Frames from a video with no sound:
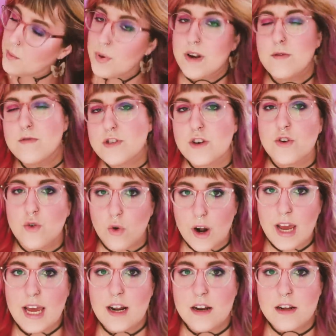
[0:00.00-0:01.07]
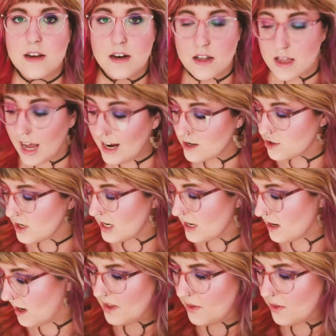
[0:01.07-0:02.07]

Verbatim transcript: But it was a great collection.